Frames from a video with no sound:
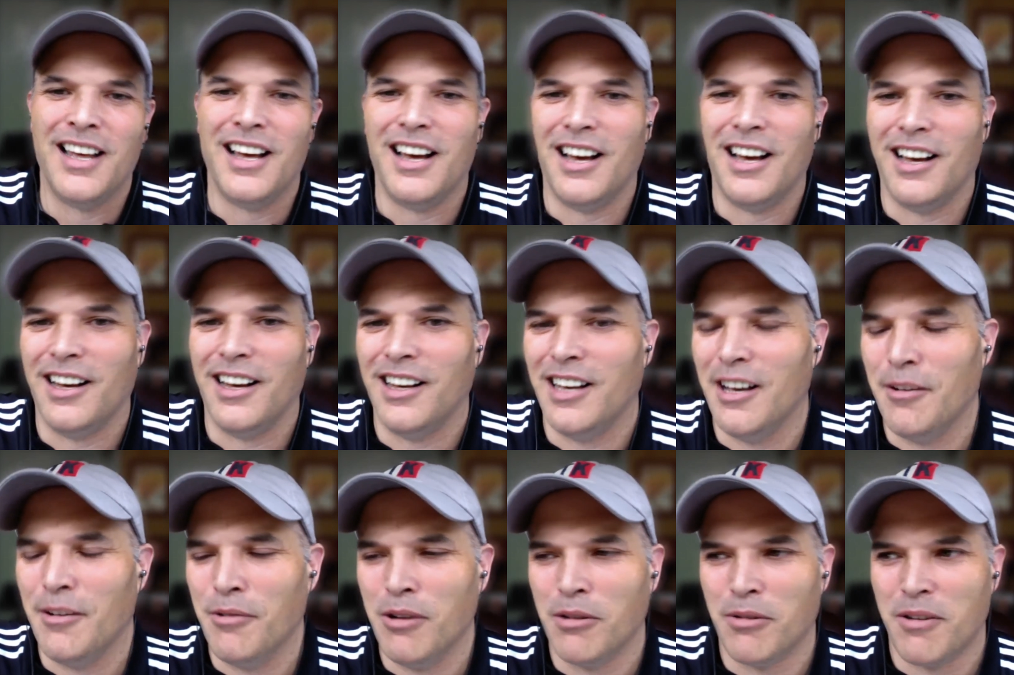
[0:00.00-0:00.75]

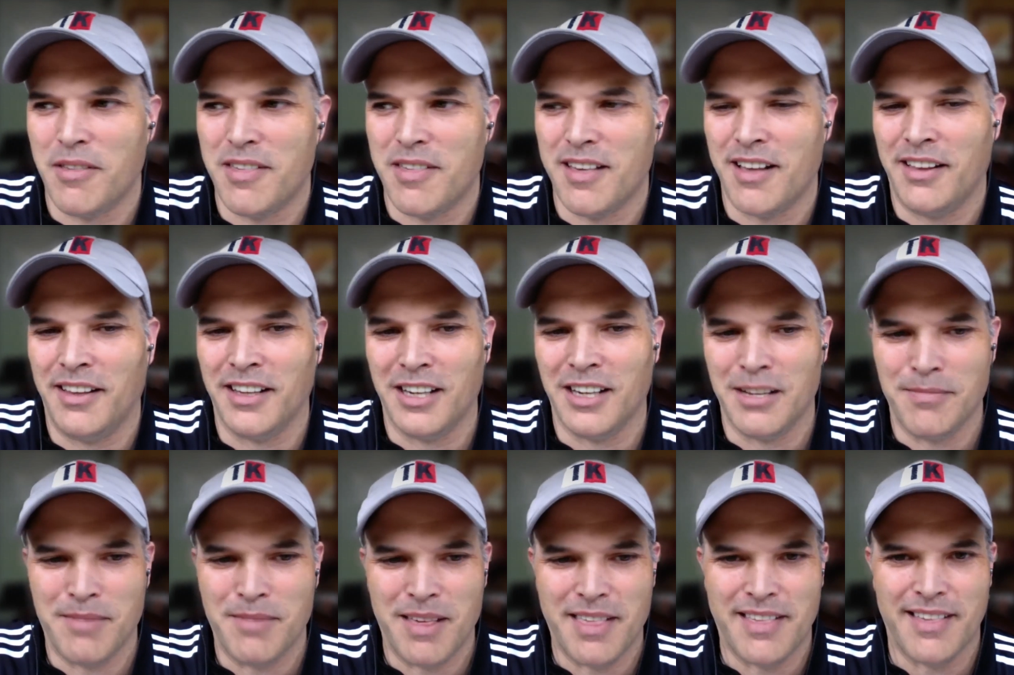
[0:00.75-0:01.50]
And we were selling
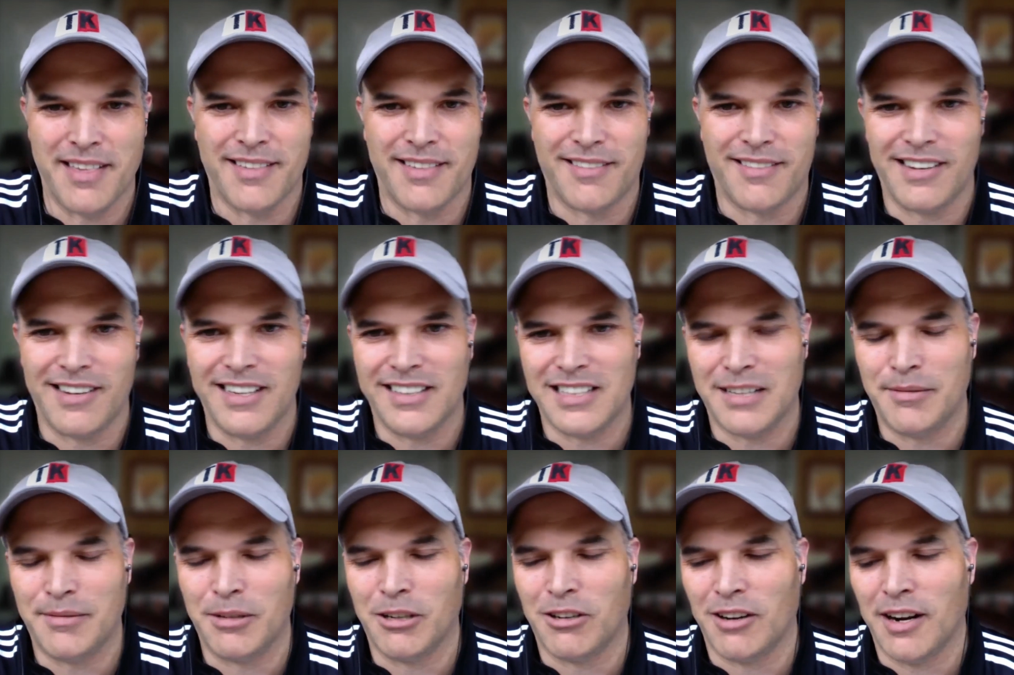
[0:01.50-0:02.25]
him as this great
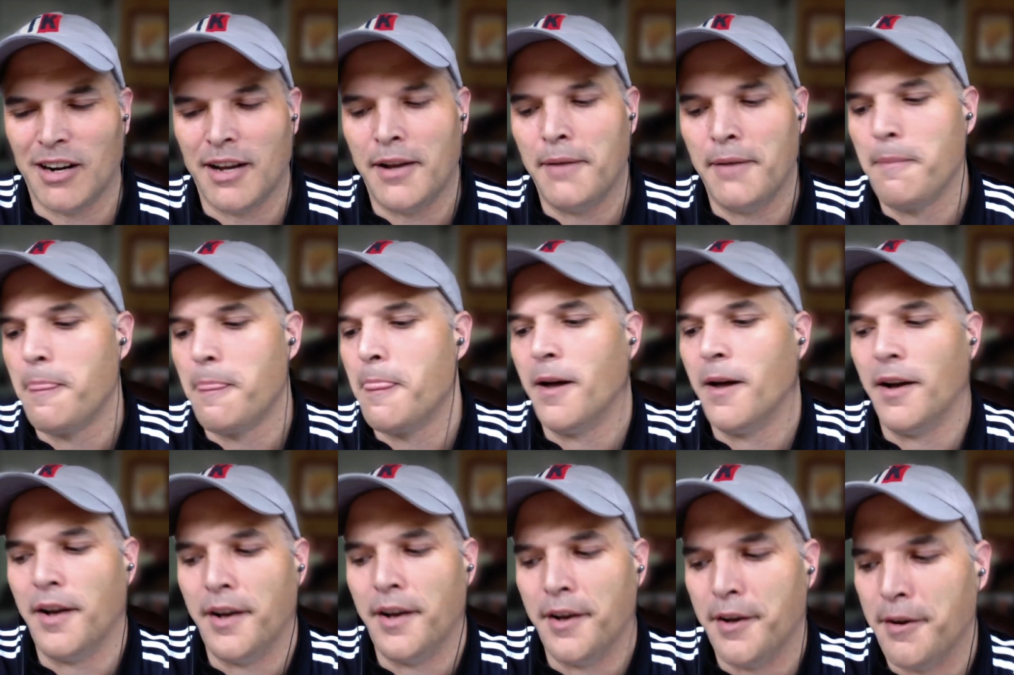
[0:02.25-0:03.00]
Democrat.
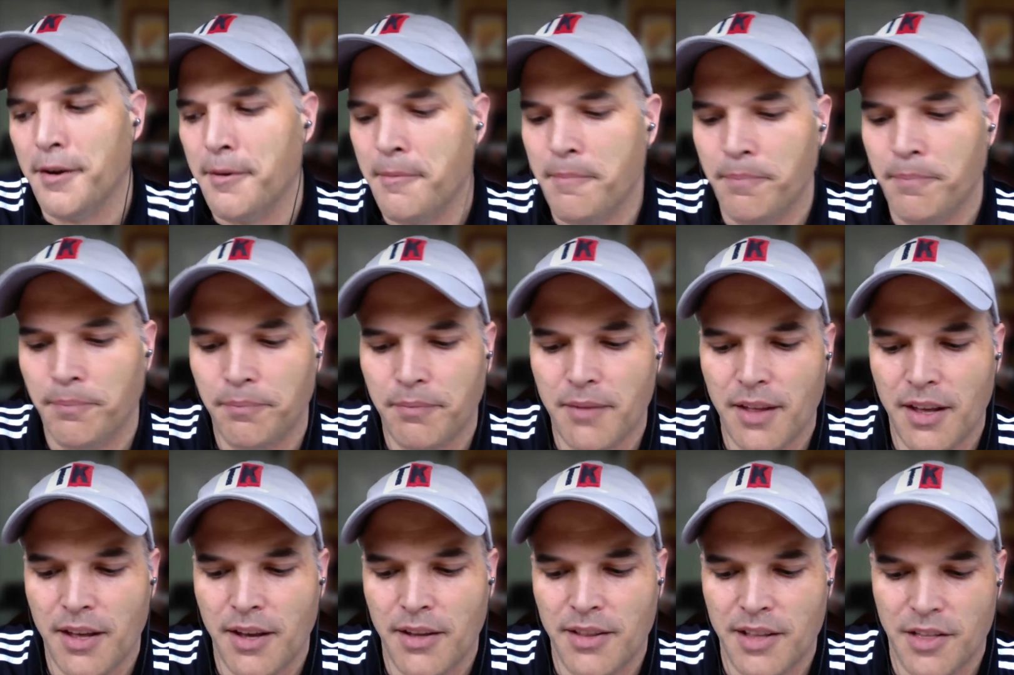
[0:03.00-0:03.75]

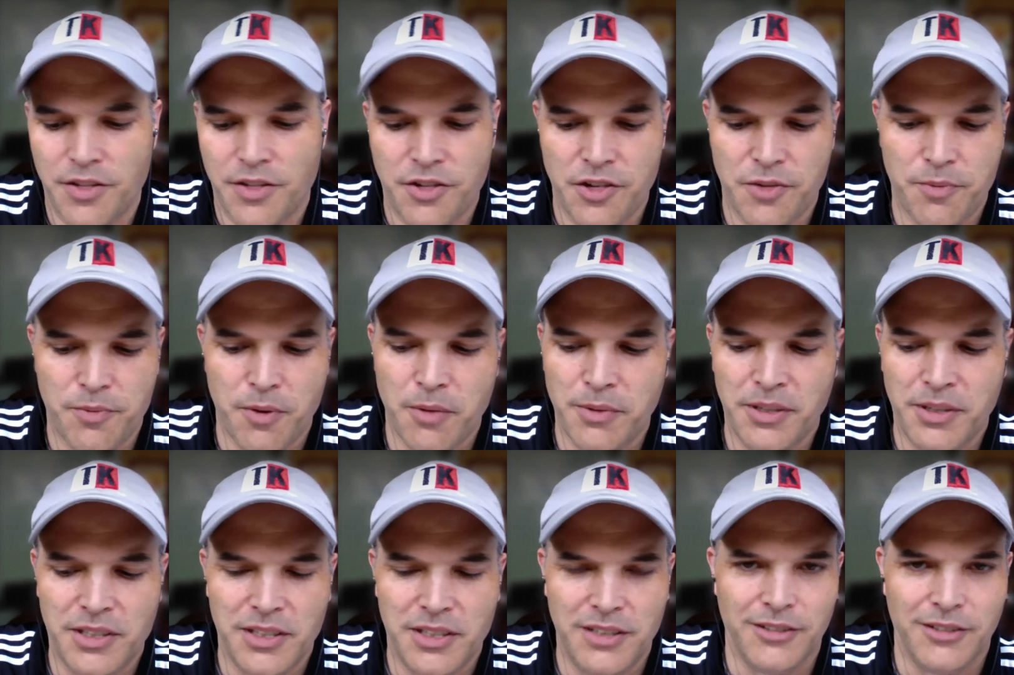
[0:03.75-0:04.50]
And that's just what
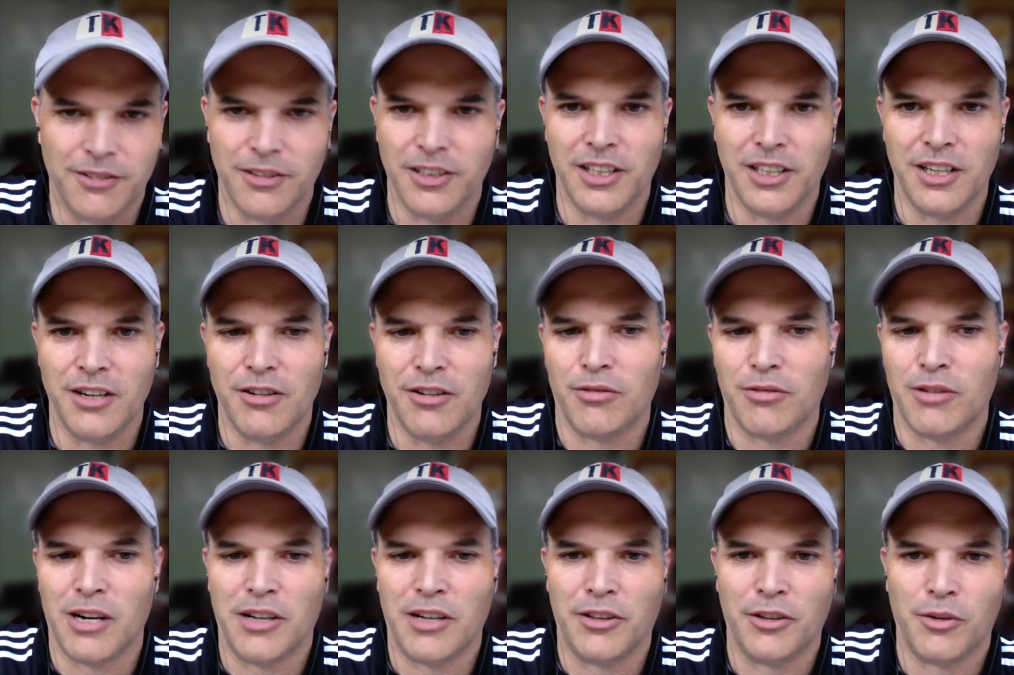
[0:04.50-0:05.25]
we do, you know,
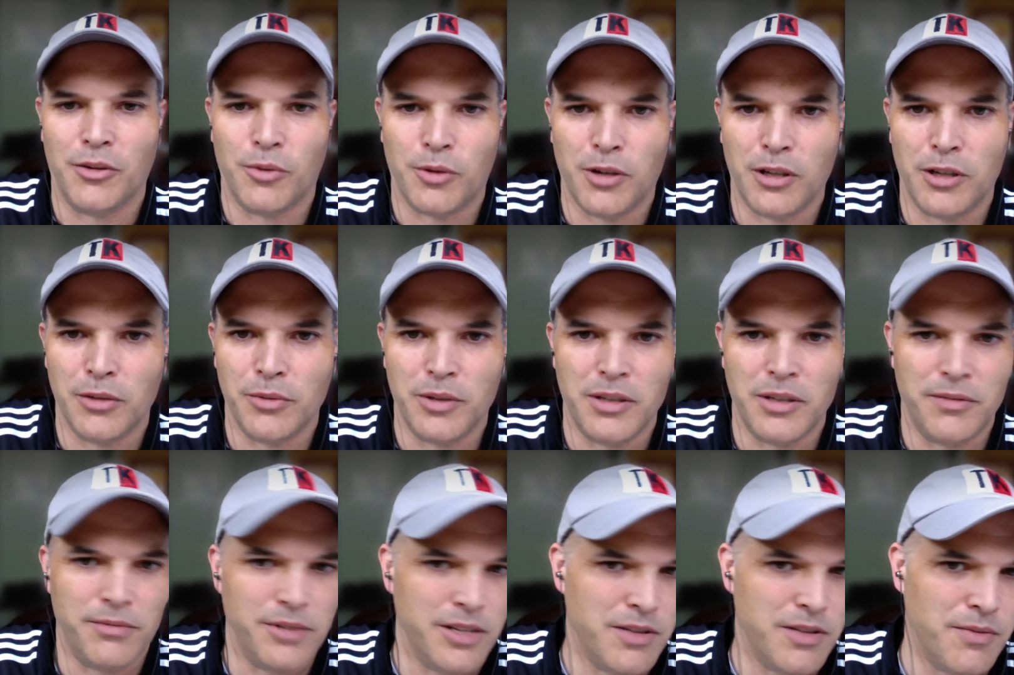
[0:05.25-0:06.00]
around the world.
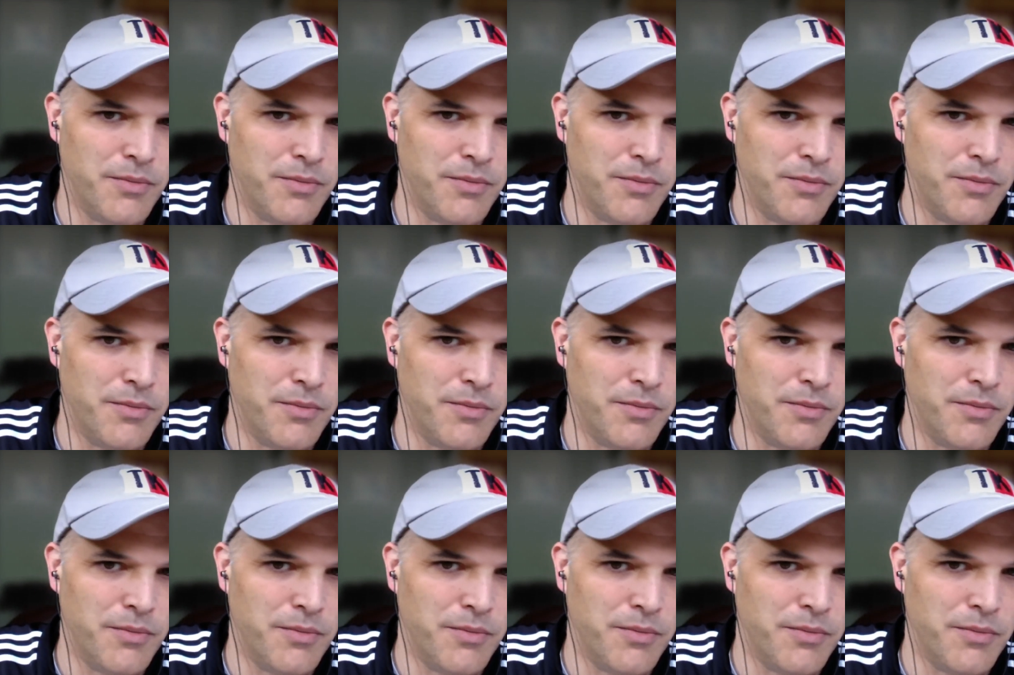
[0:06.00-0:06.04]
We